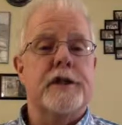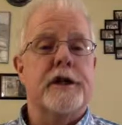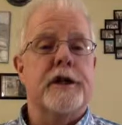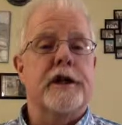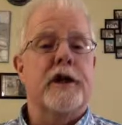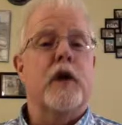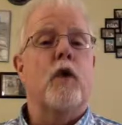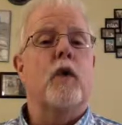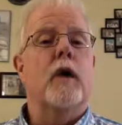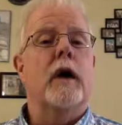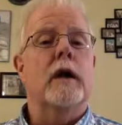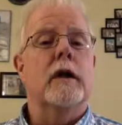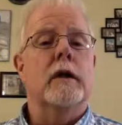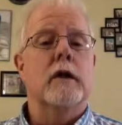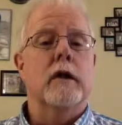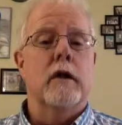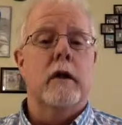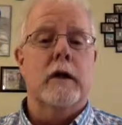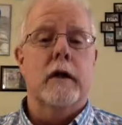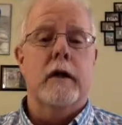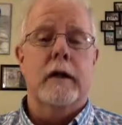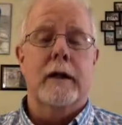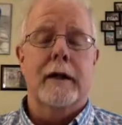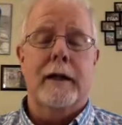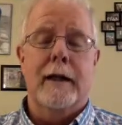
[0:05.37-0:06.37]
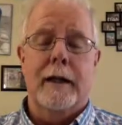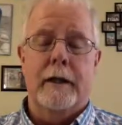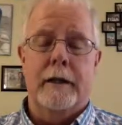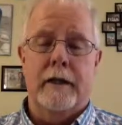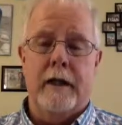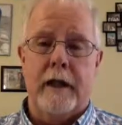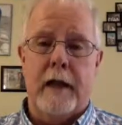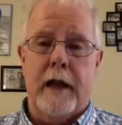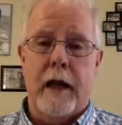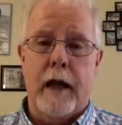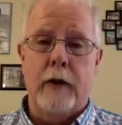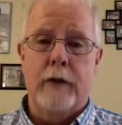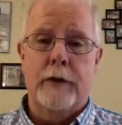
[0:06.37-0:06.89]
a quick look at the
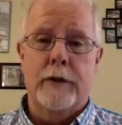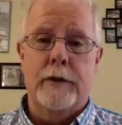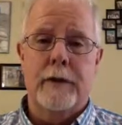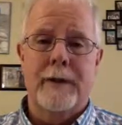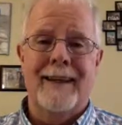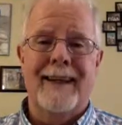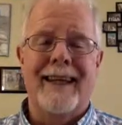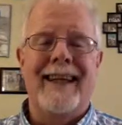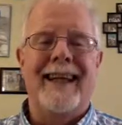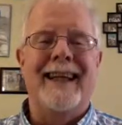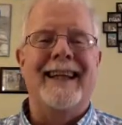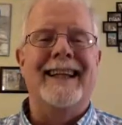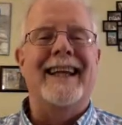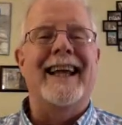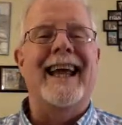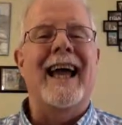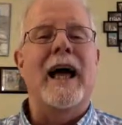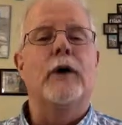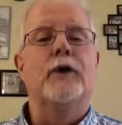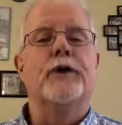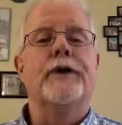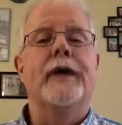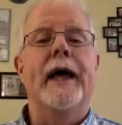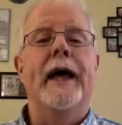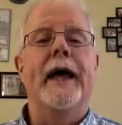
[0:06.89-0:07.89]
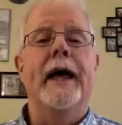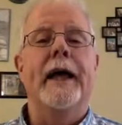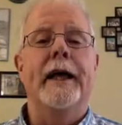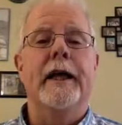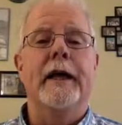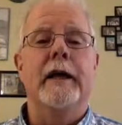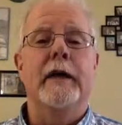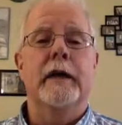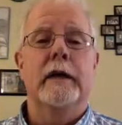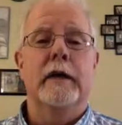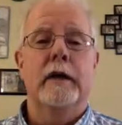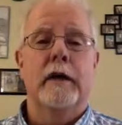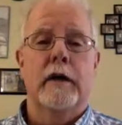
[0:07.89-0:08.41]
count and
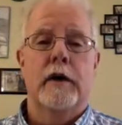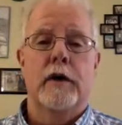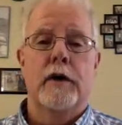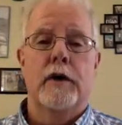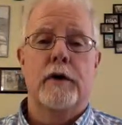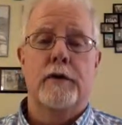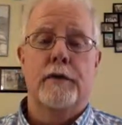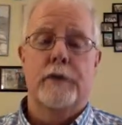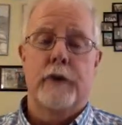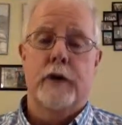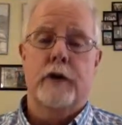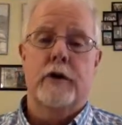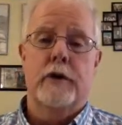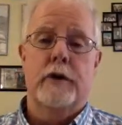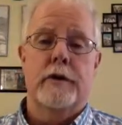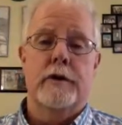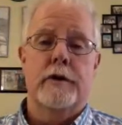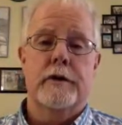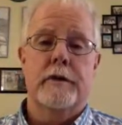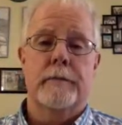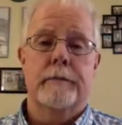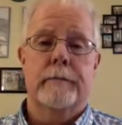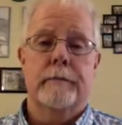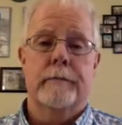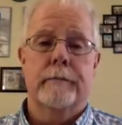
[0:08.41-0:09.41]
CountA functions.